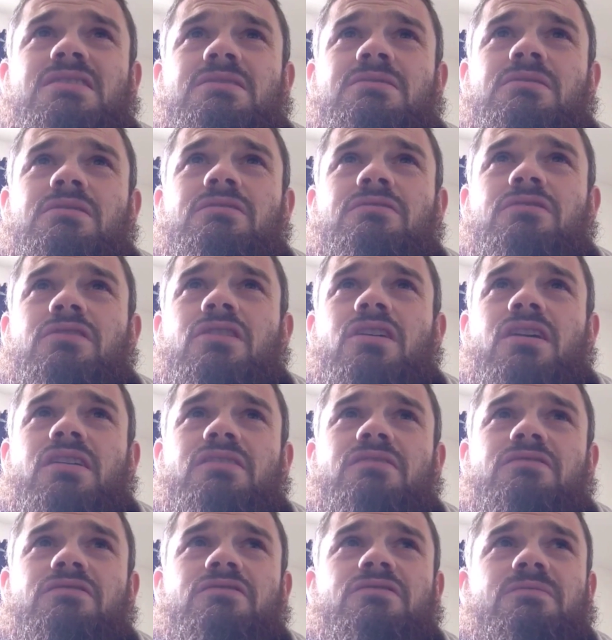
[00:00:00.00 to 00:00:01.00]
of
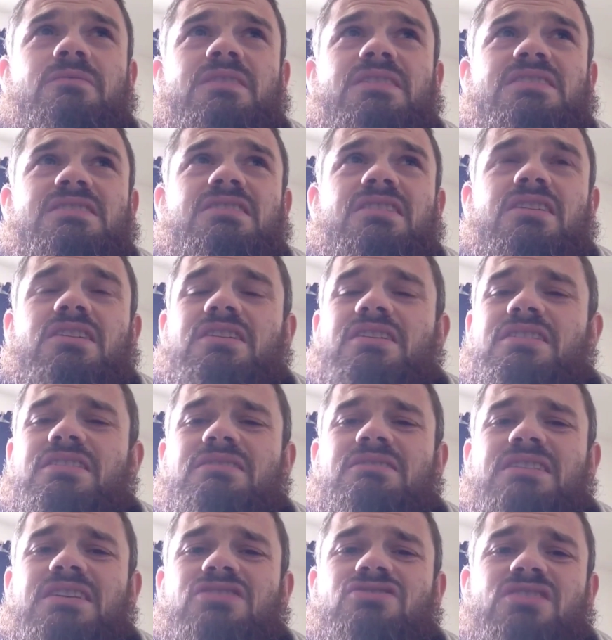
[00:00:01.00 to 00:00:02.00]
kind of it's like
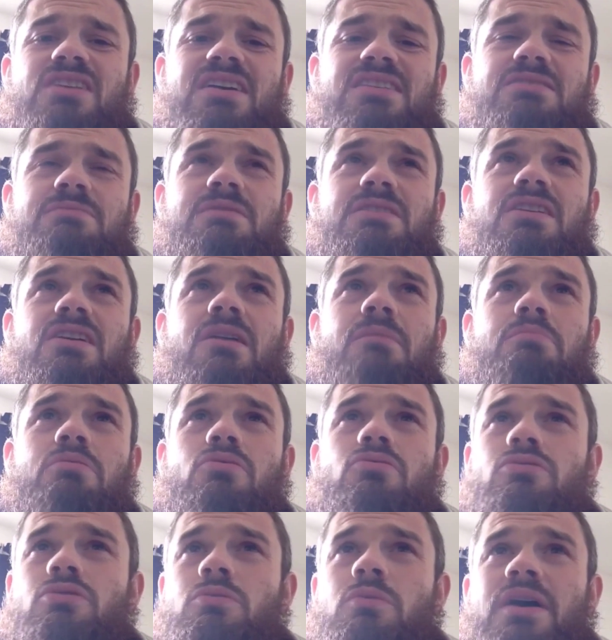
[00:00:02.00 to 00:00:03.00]
I literally had to be like
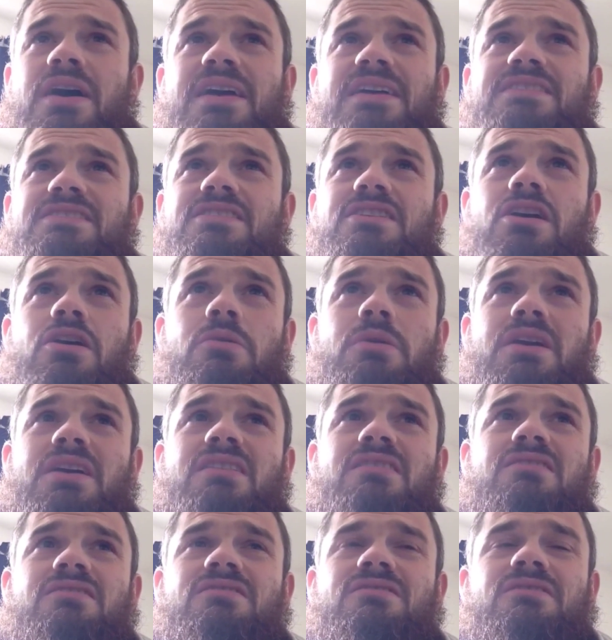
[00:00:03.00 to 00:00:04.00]
pulled away to go
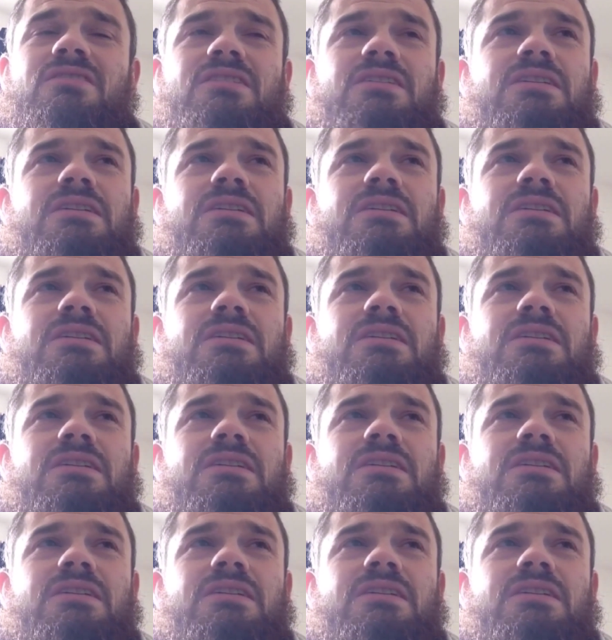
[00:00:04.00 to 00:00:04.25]
in